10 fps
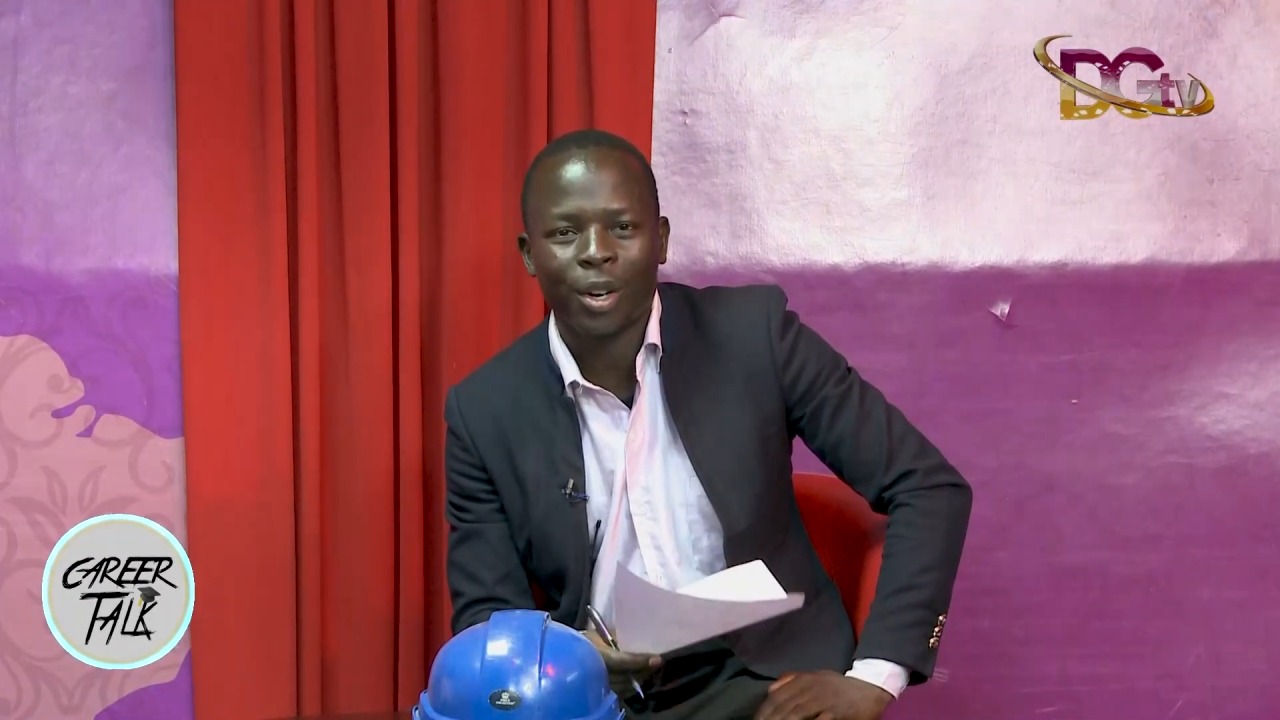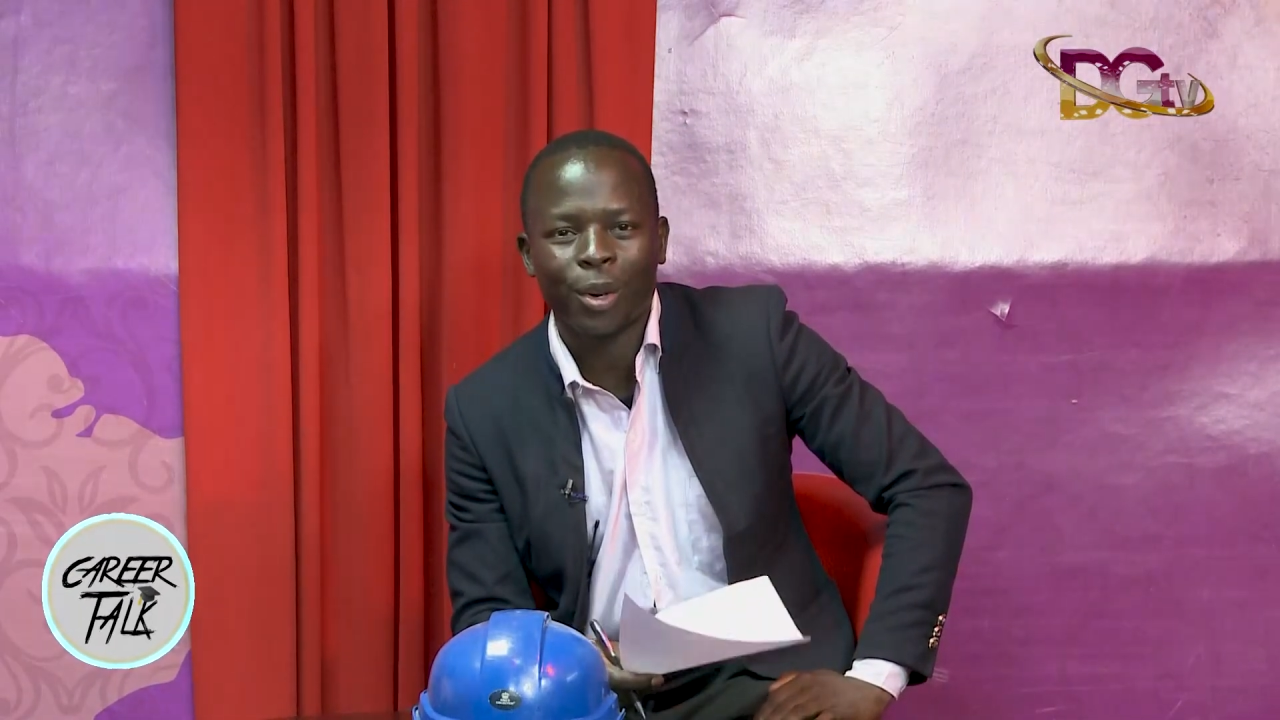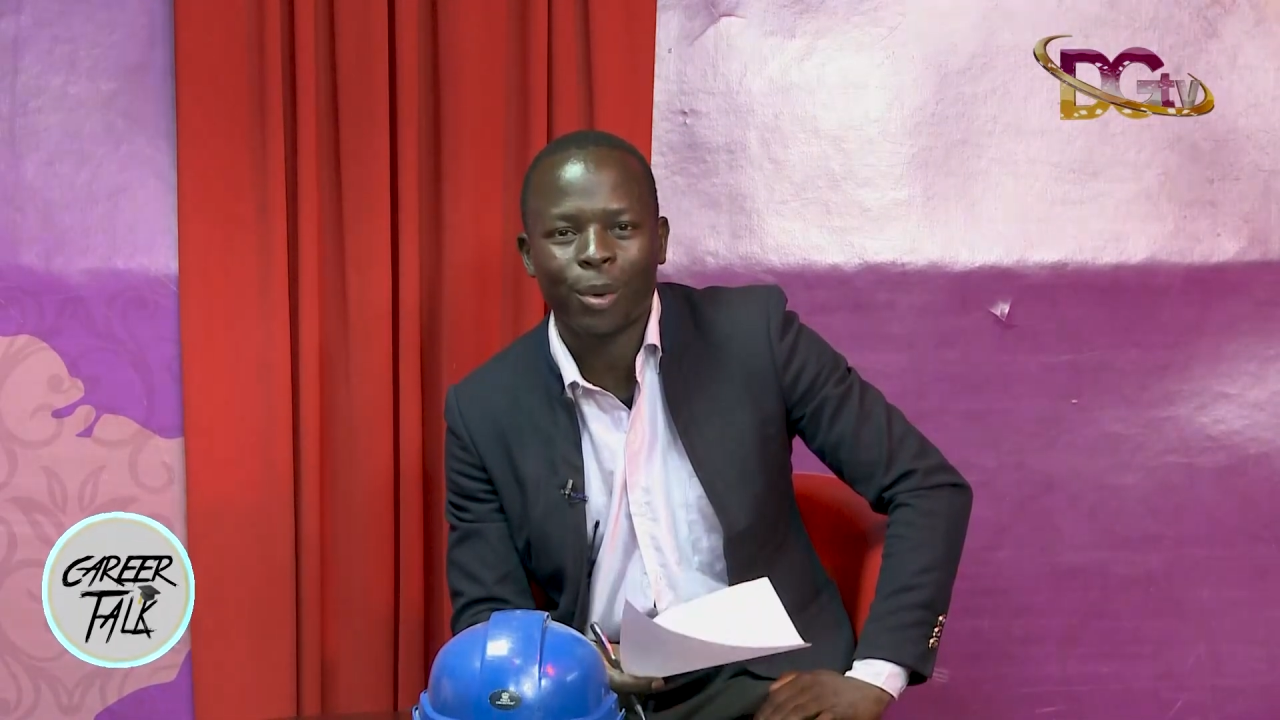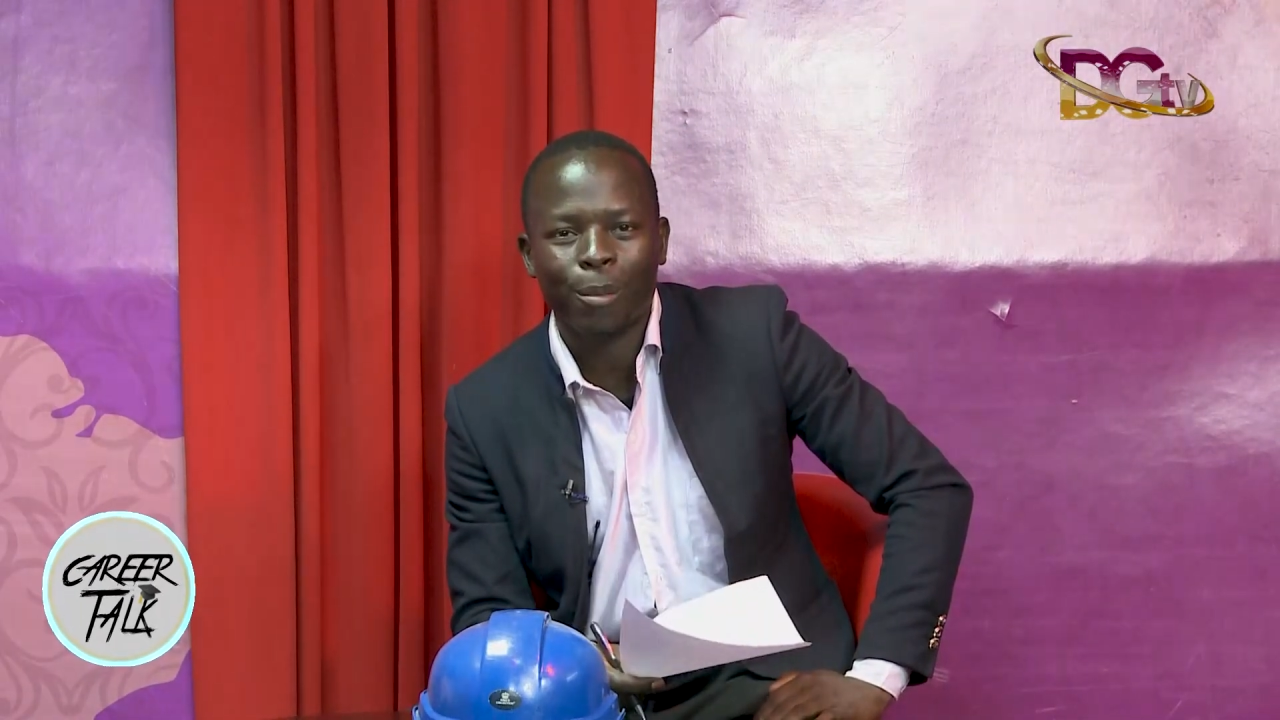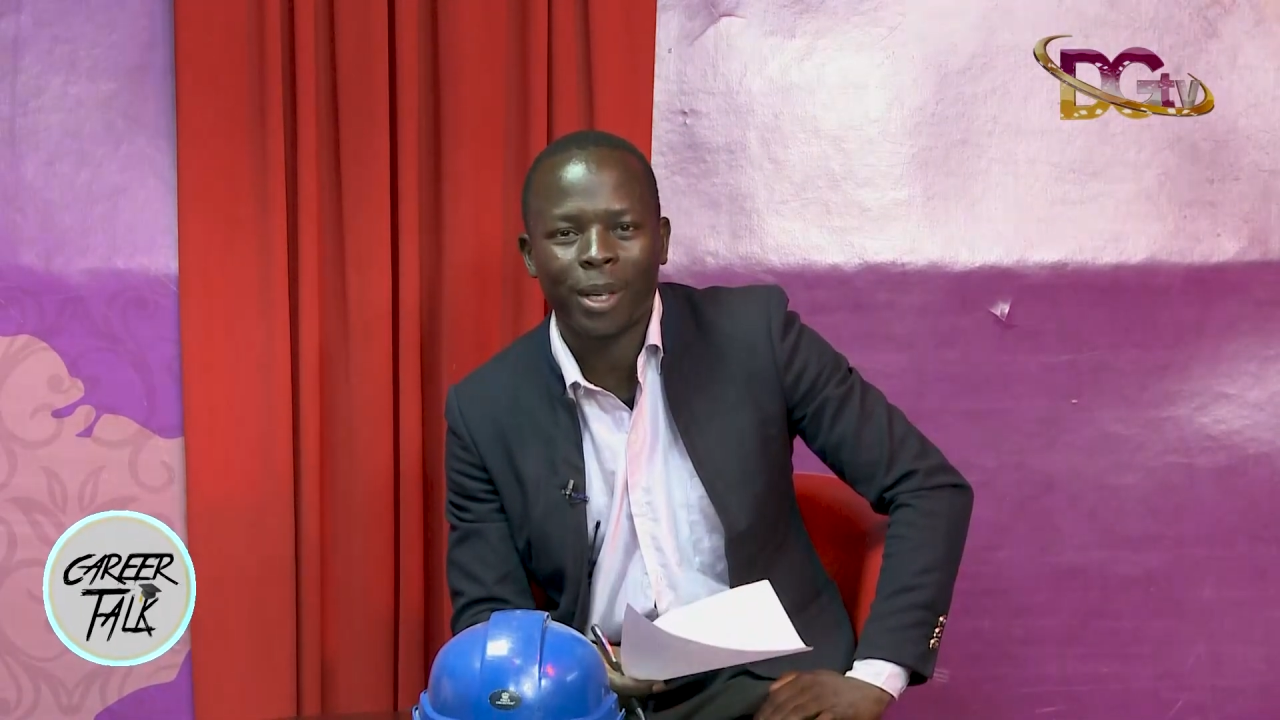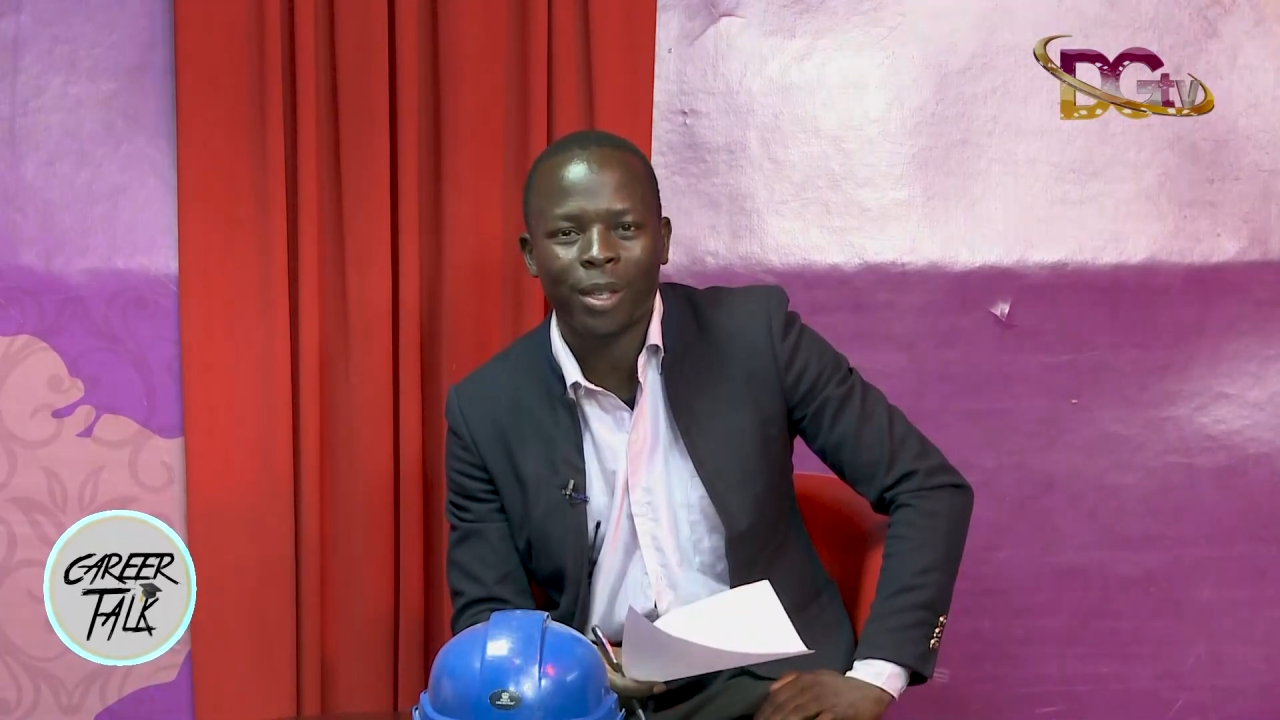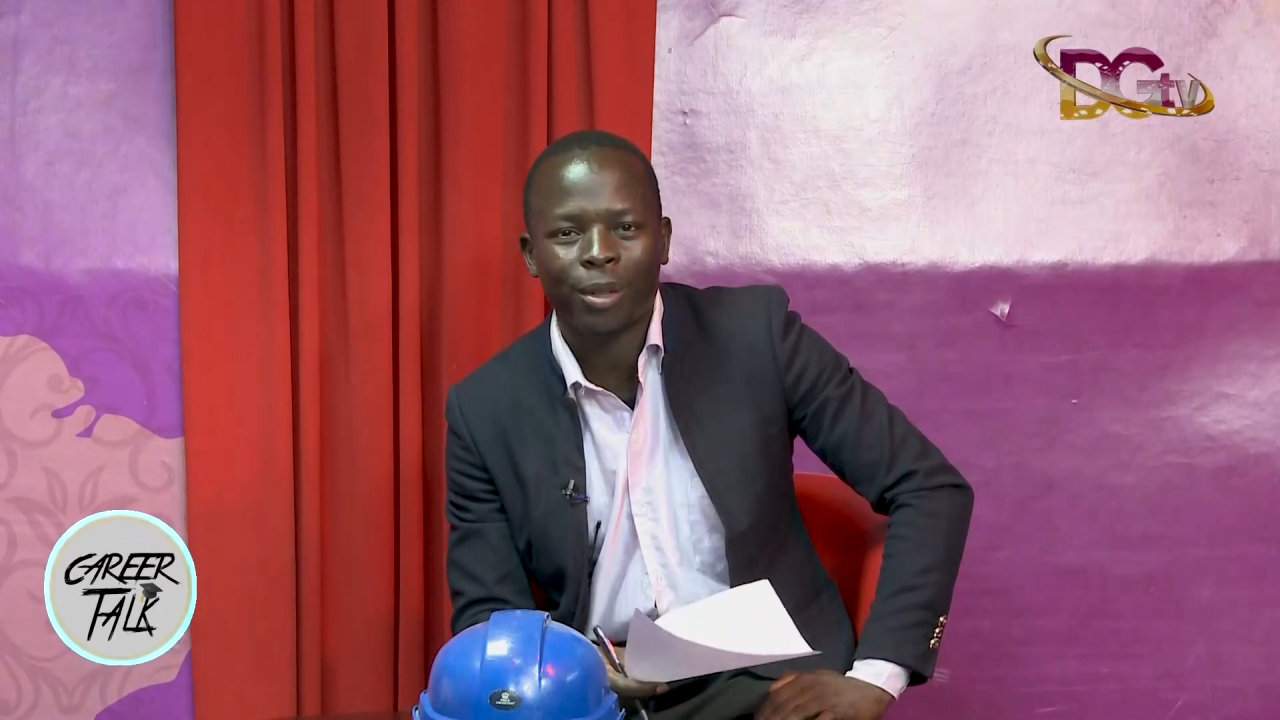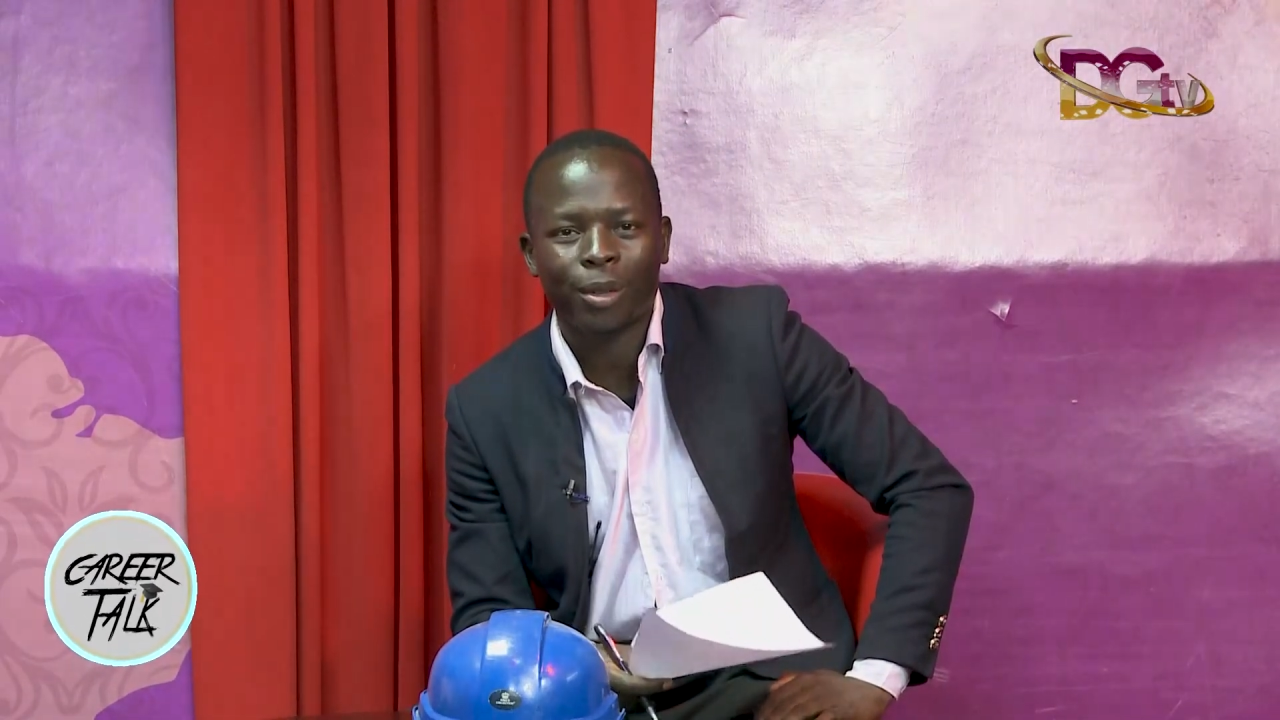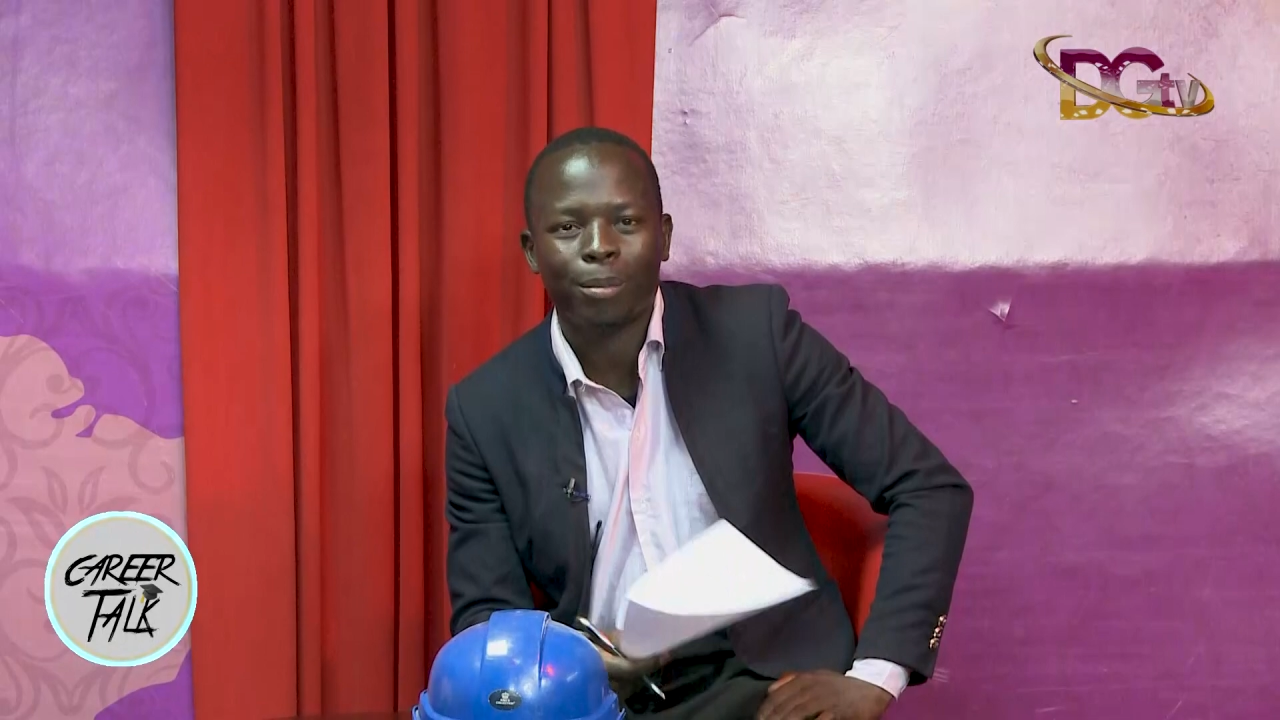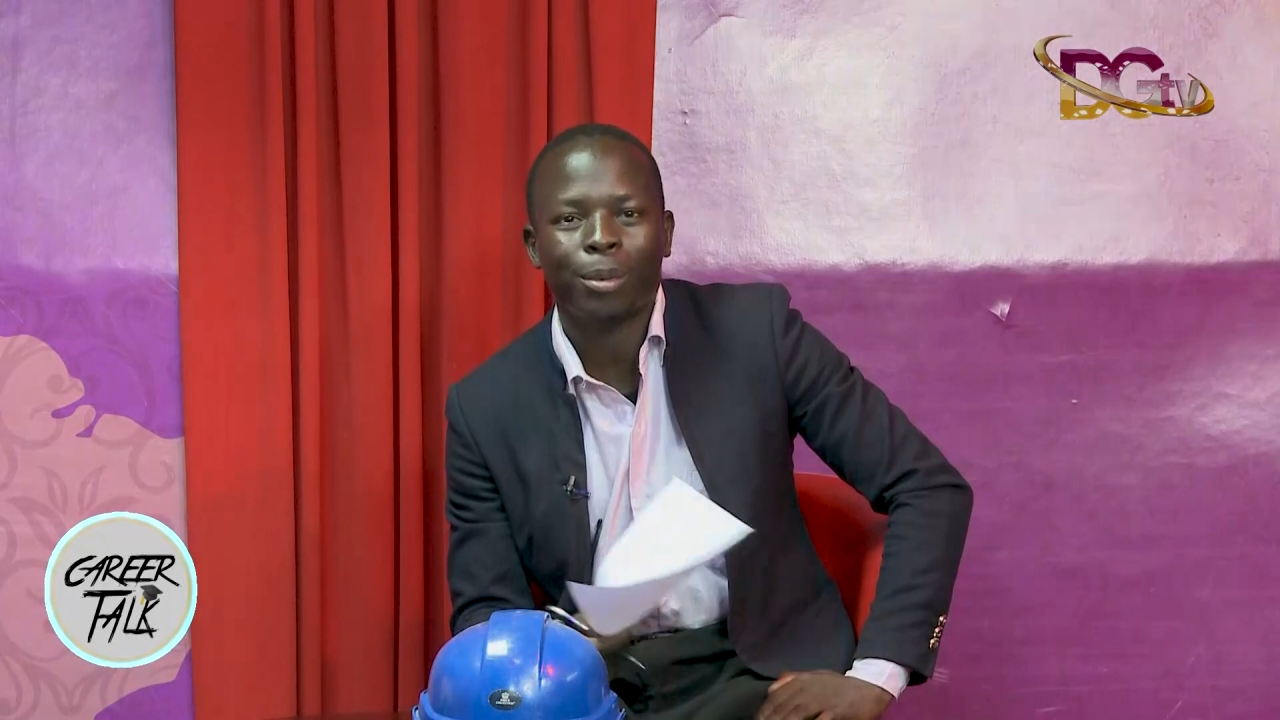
comment or